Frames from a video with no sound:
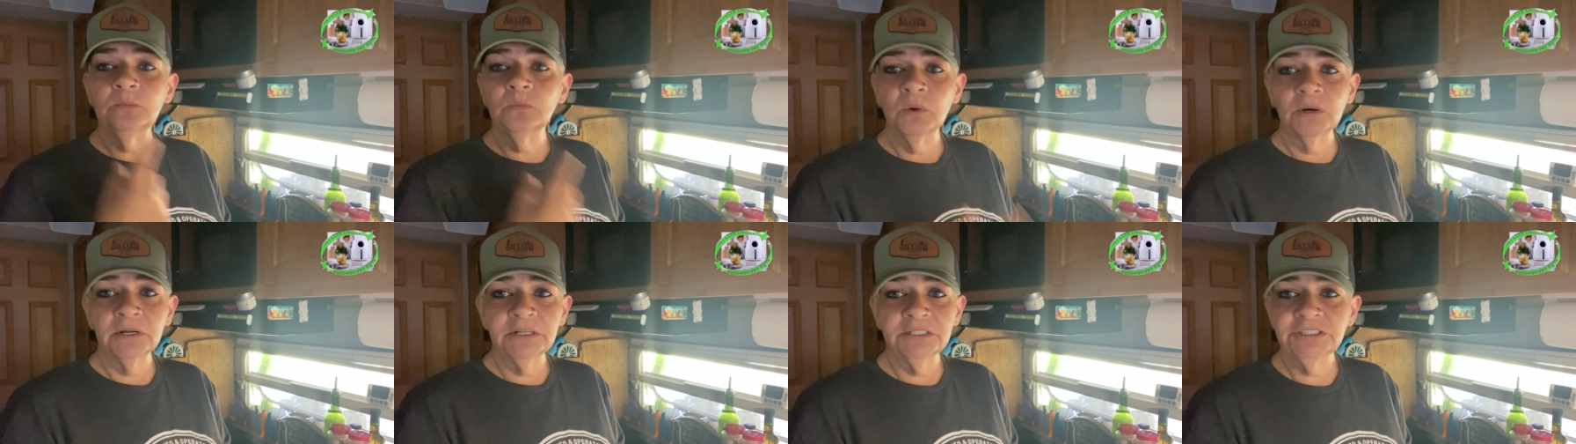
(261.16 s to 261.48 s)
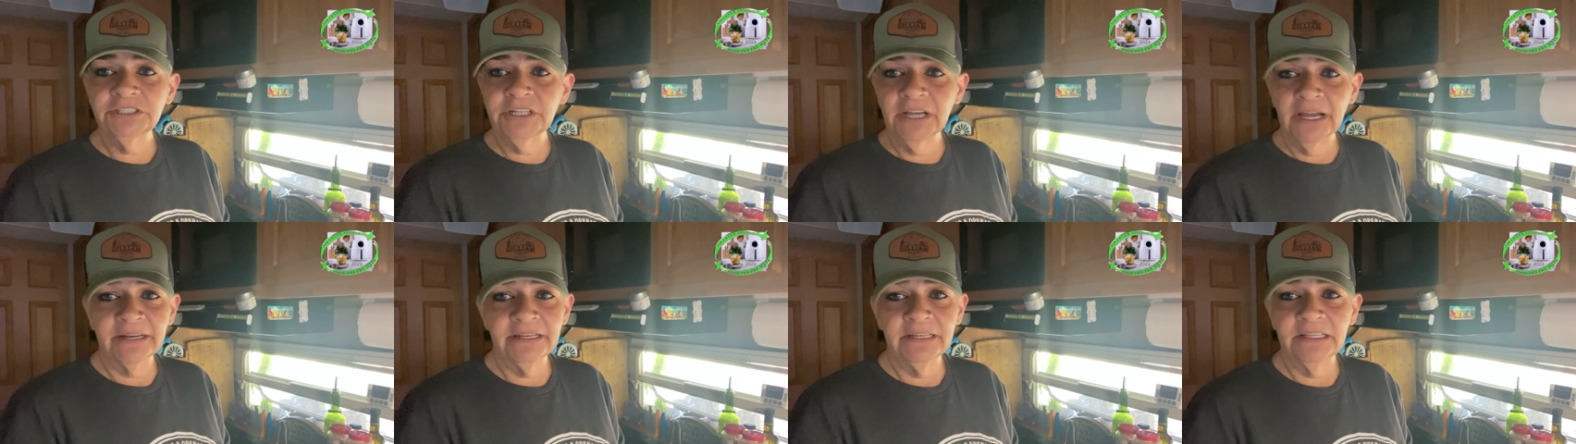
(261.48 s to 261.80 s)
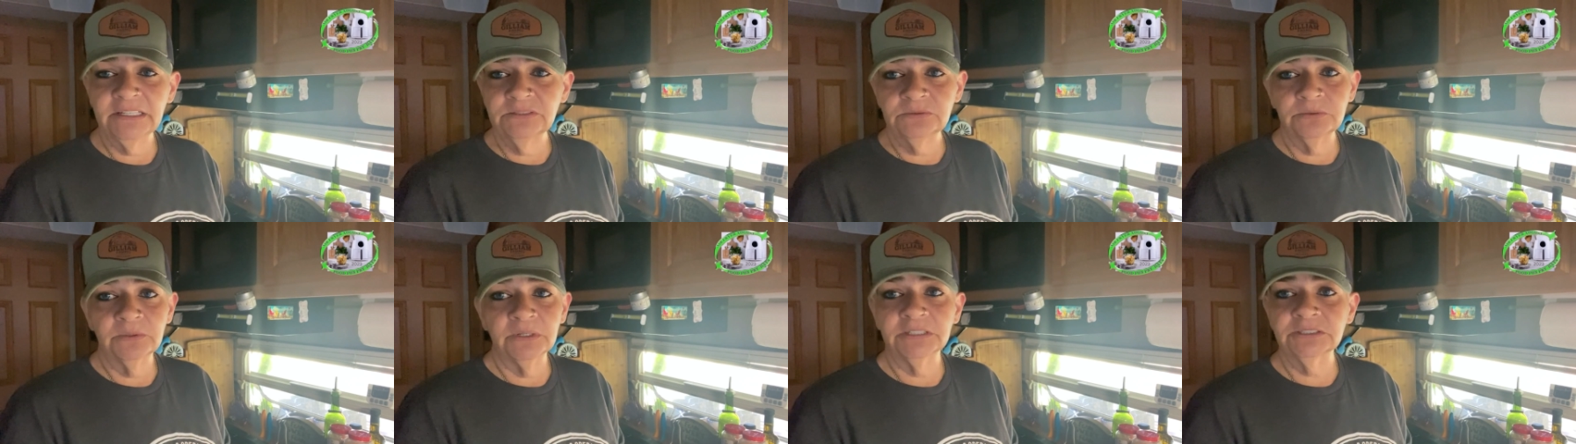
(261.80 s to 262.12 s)
one
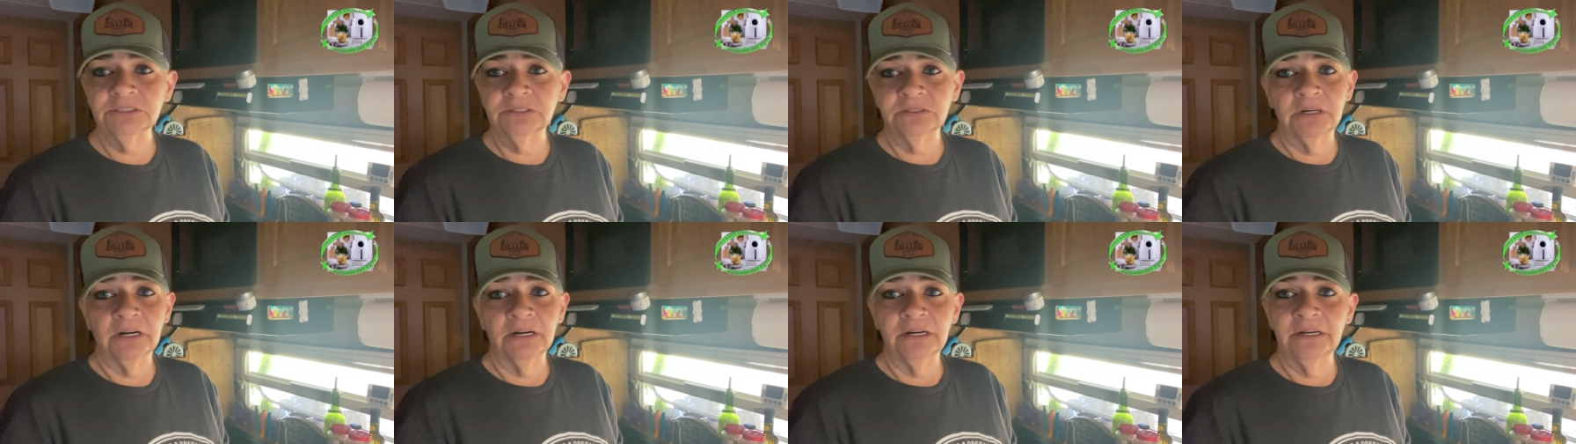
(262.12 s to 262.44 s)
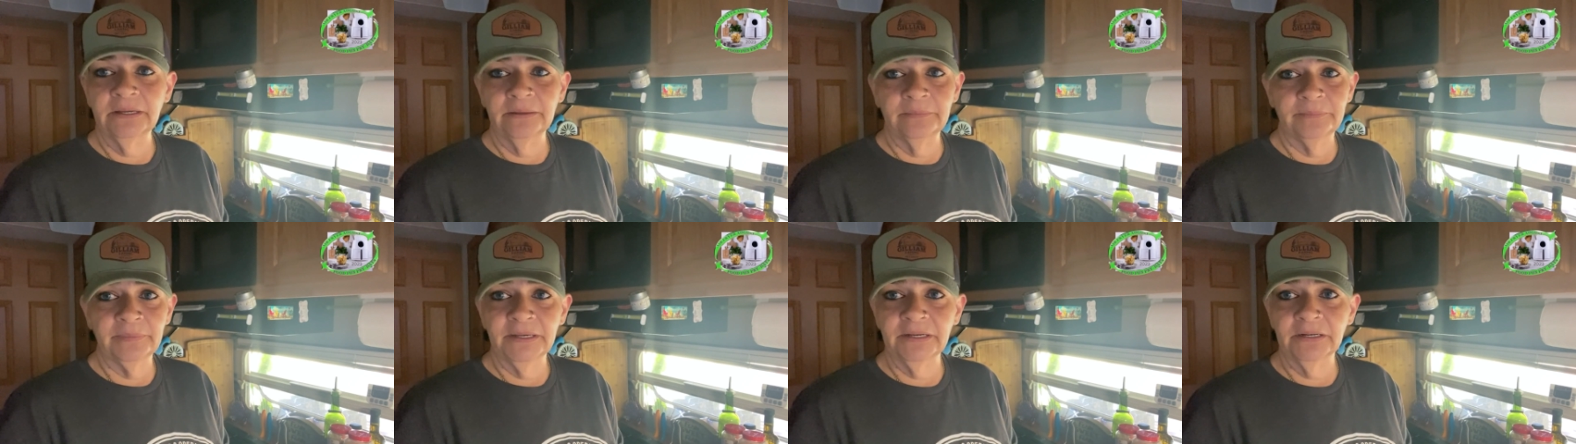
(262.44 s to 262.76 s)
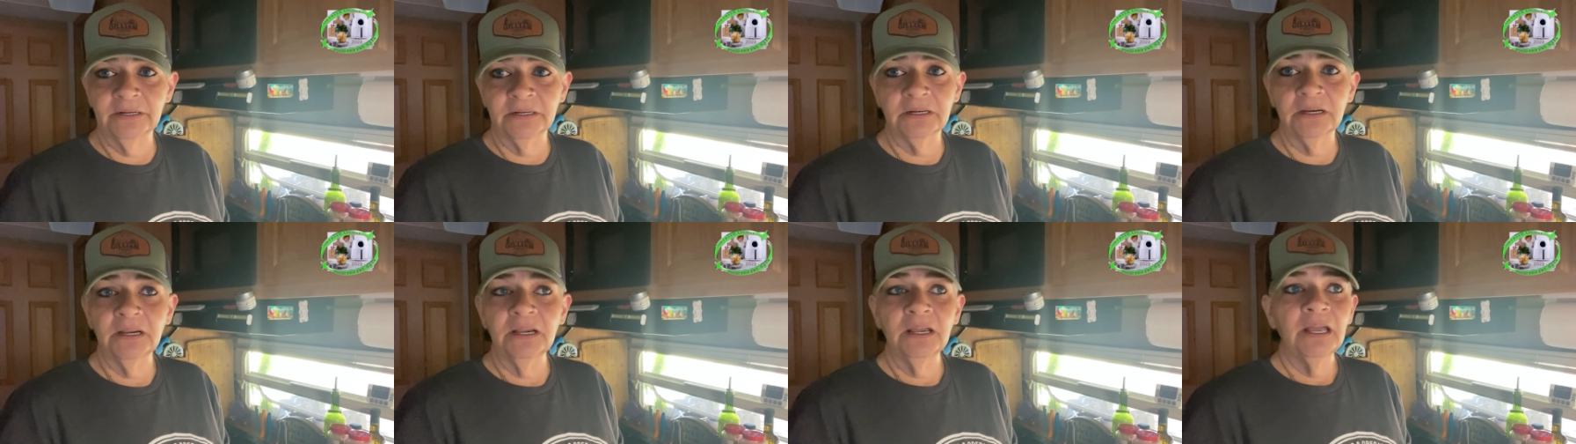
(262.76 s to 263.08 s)
Chinese restaurant up
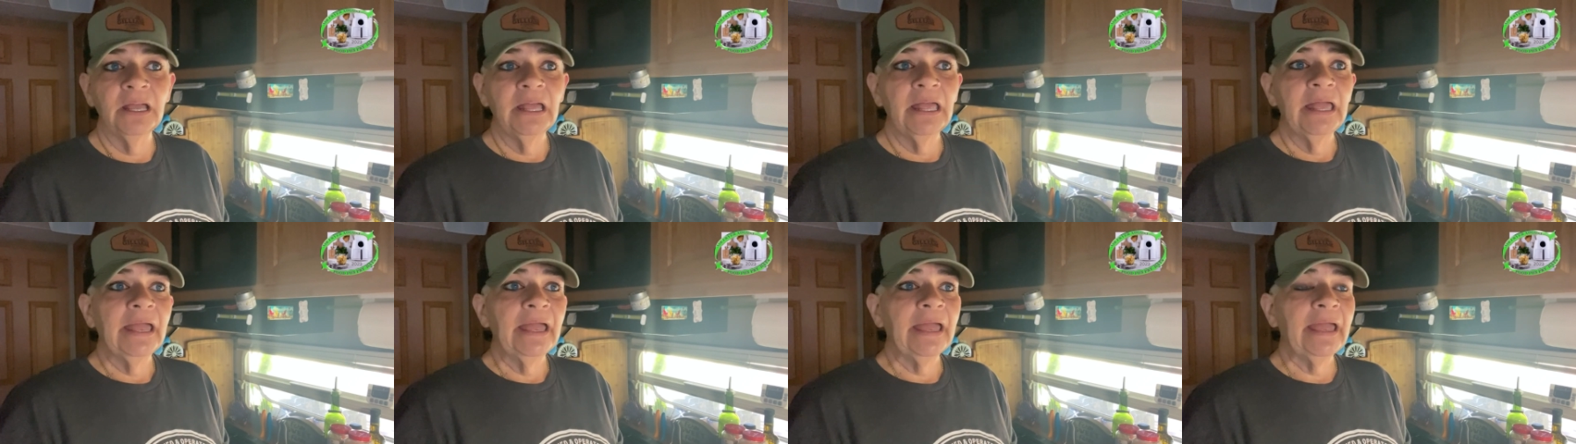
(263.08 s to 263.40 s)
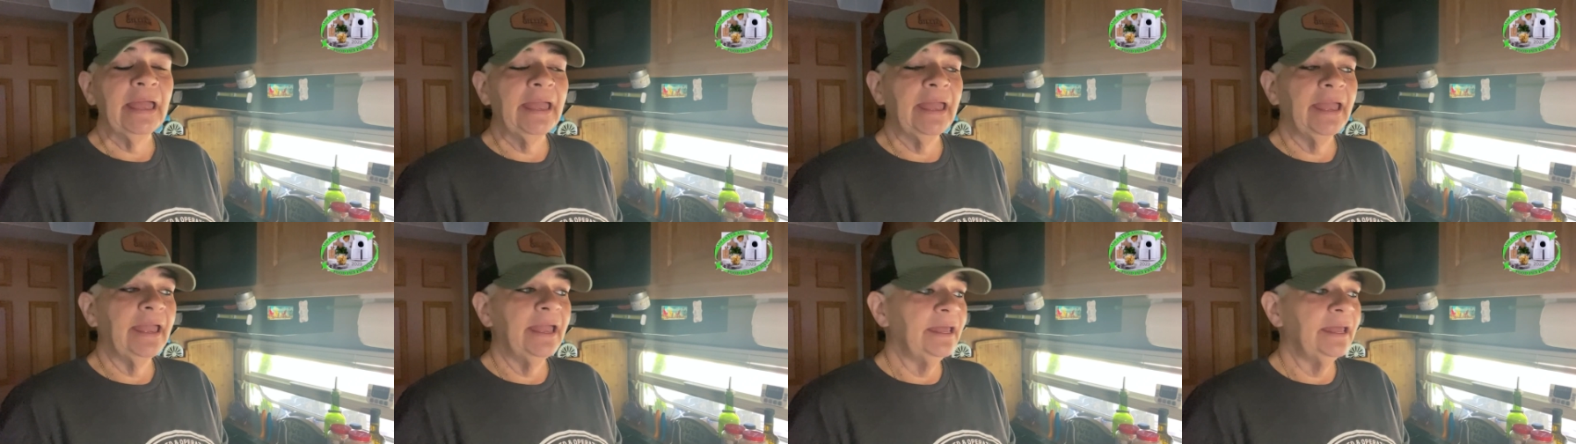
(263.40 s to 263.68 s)
here.